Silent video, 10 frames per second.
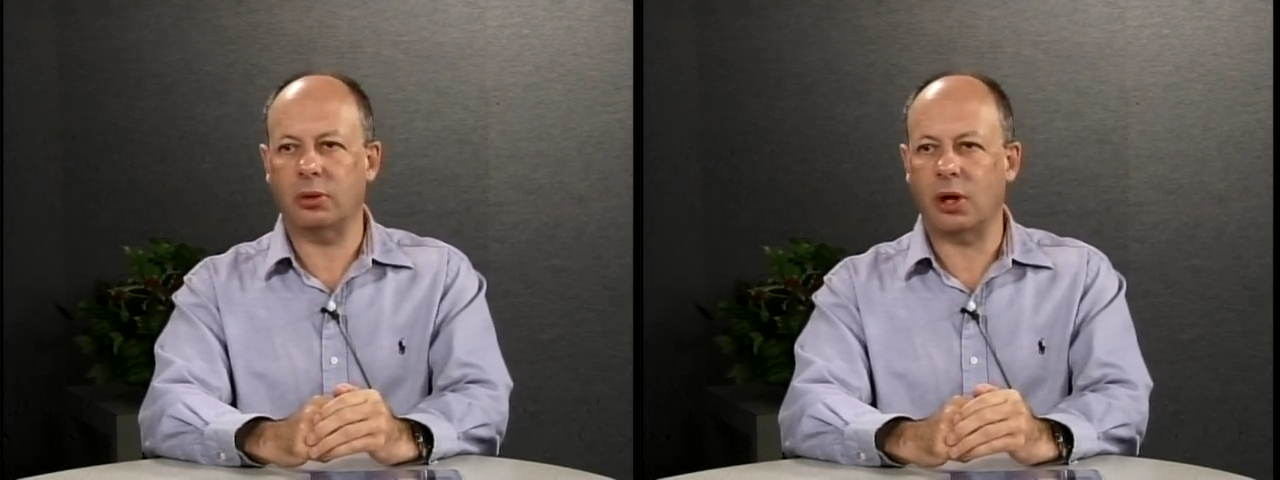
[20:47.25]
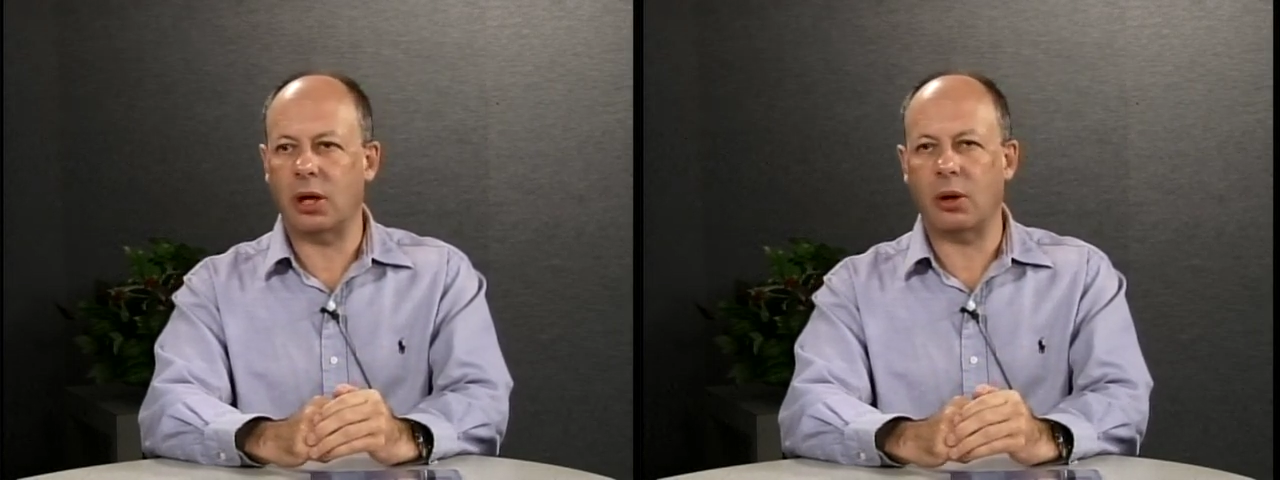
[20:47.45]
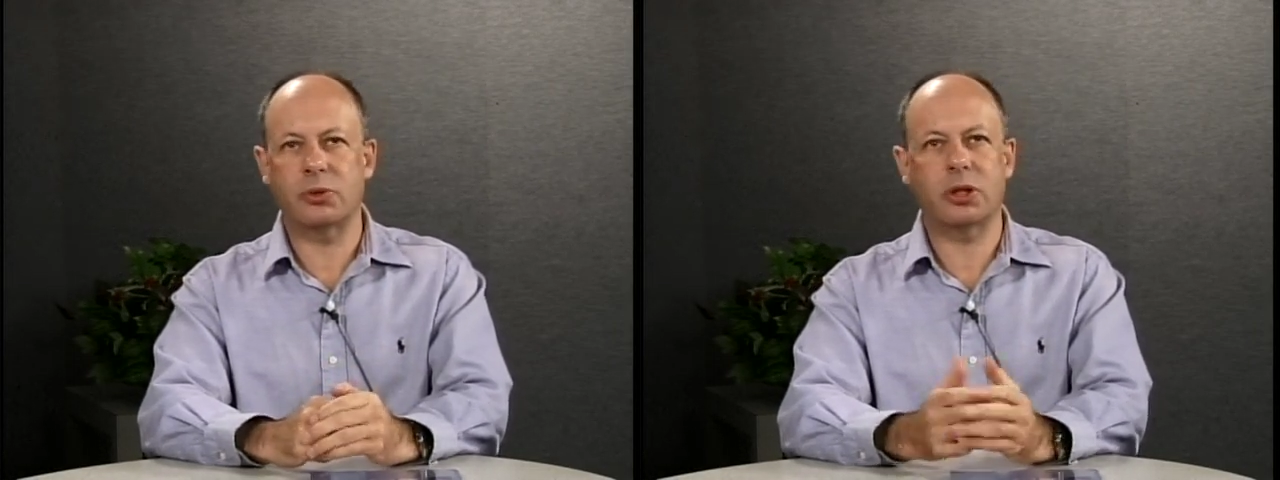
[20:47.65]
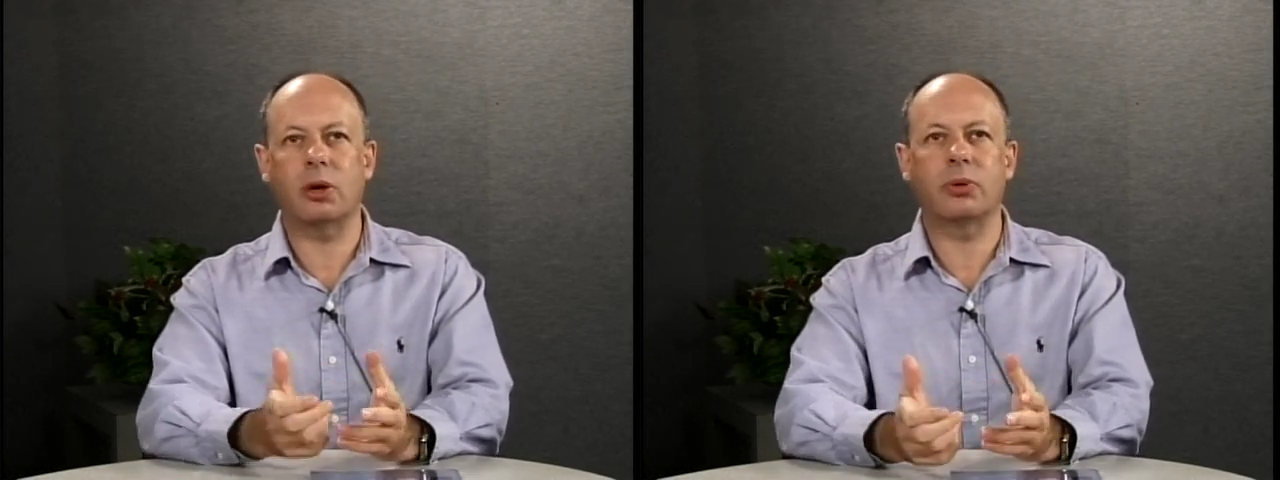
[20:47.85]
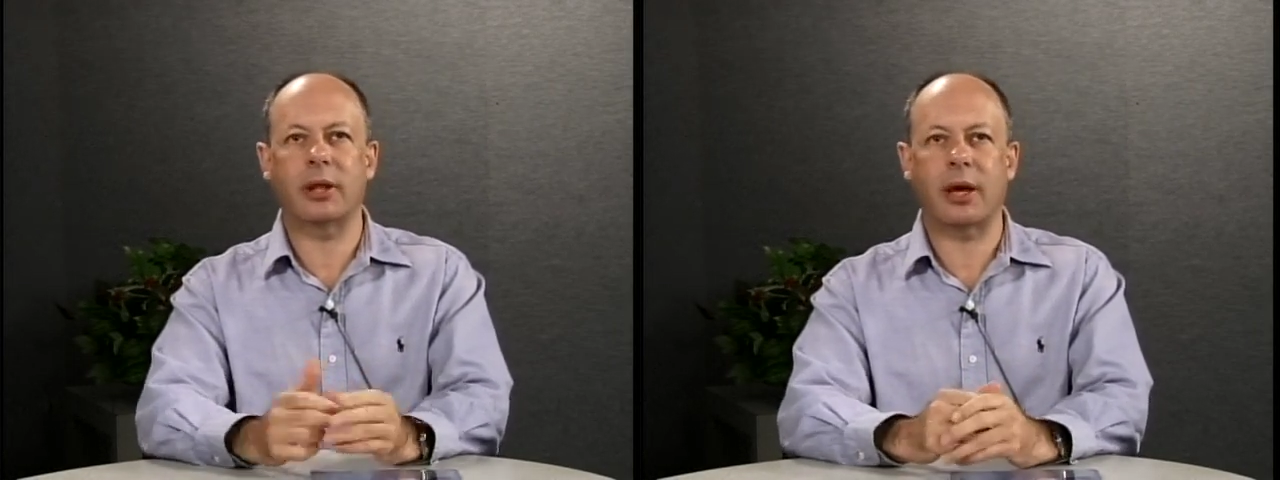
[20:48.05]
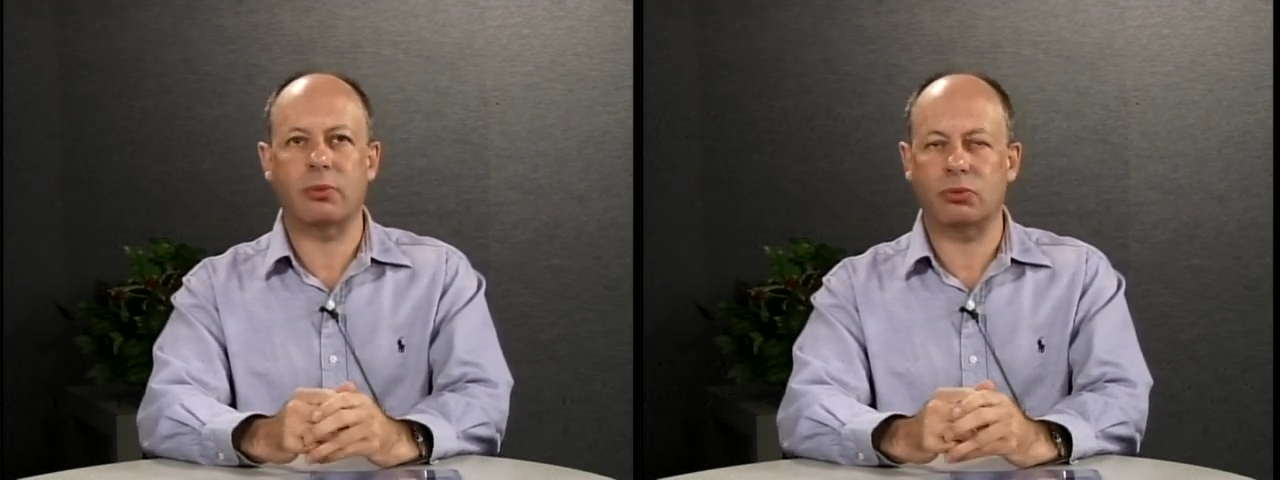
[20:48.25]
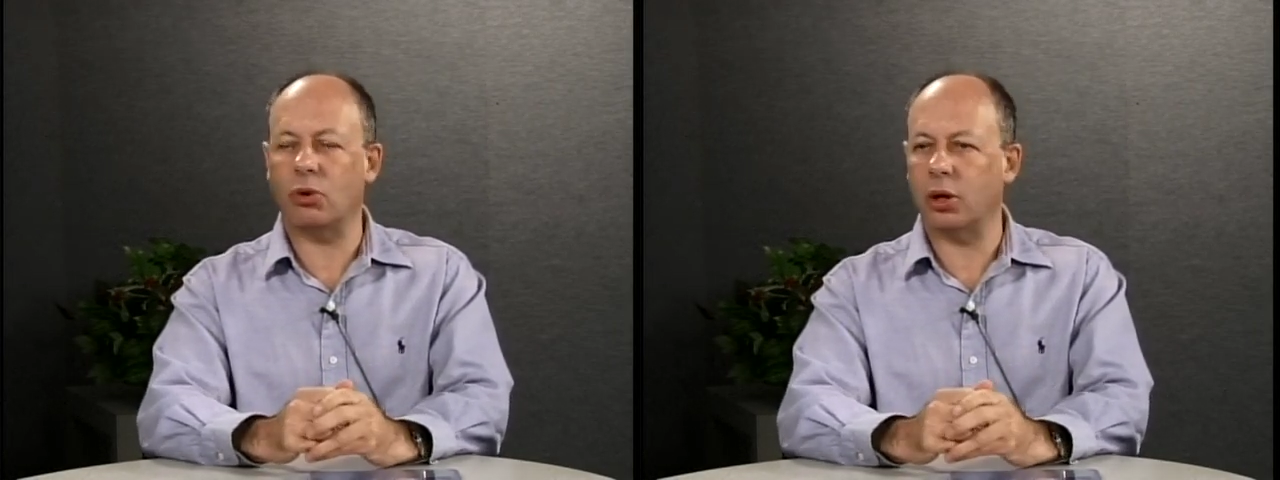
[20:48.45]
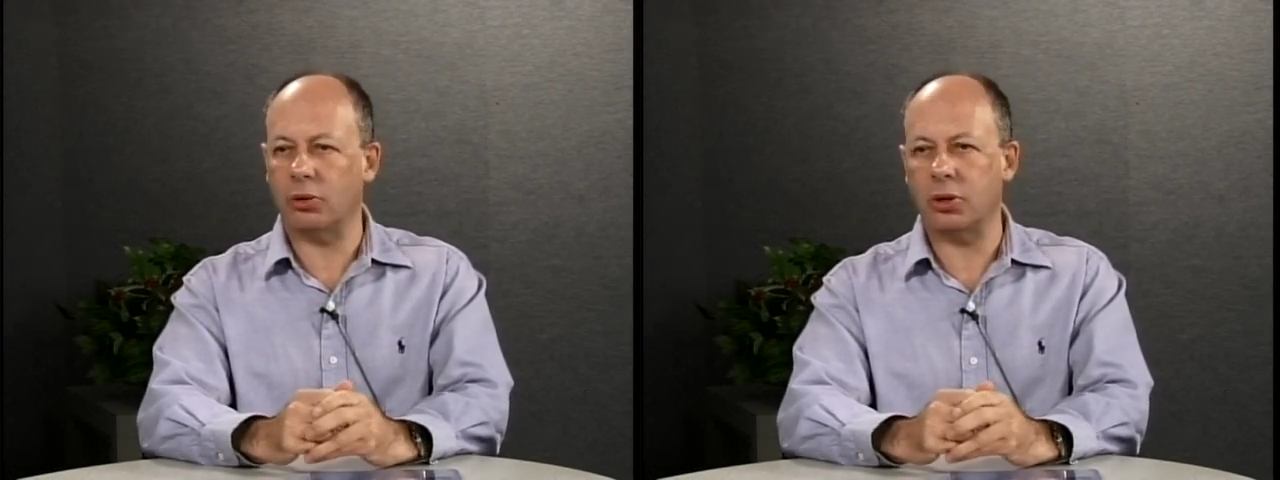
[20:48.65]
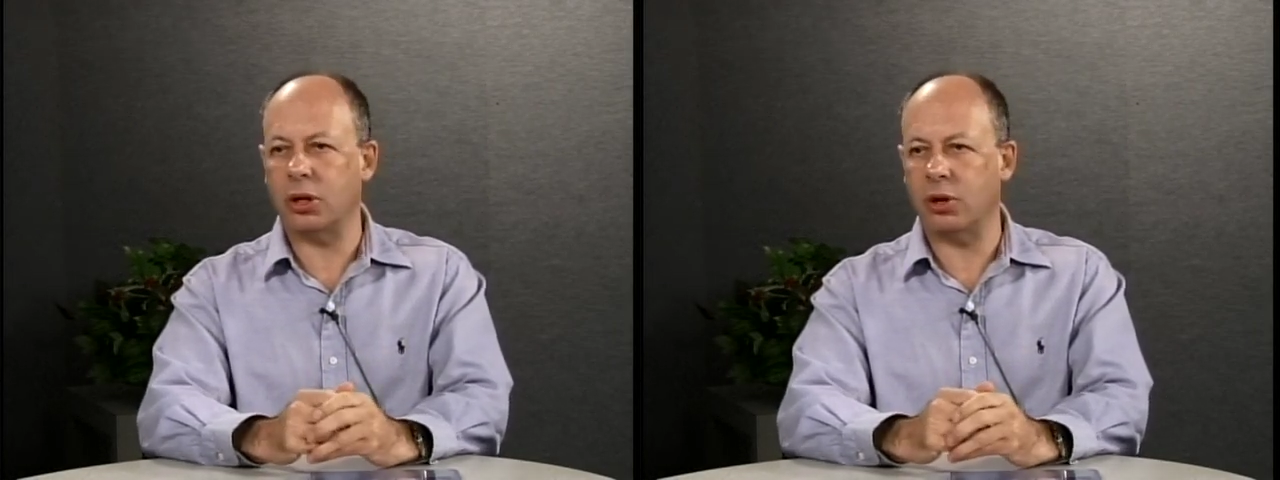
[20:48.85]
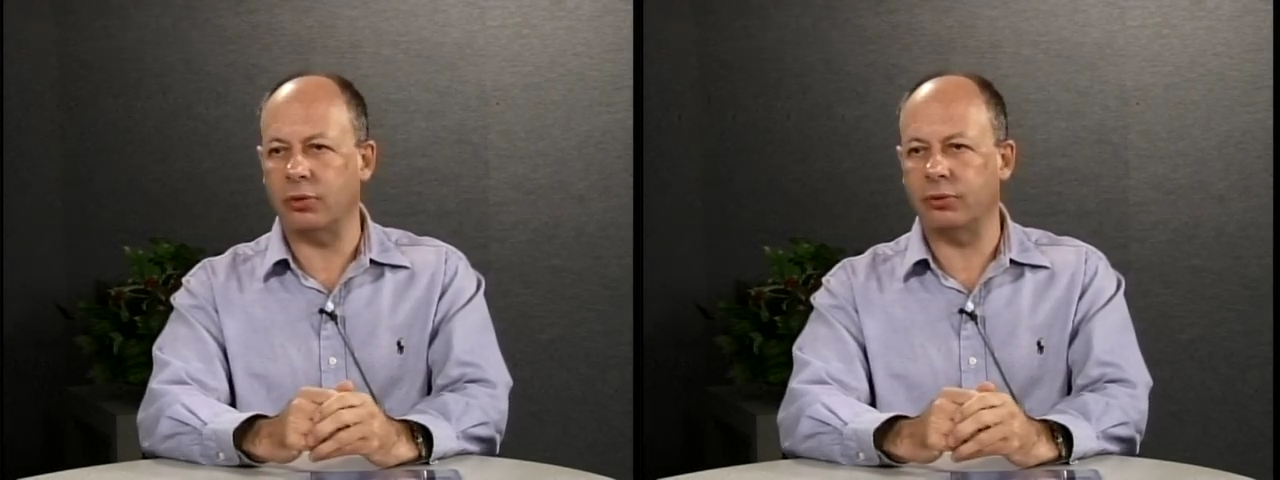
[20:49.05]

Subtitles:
And I was told that was right on the nerve.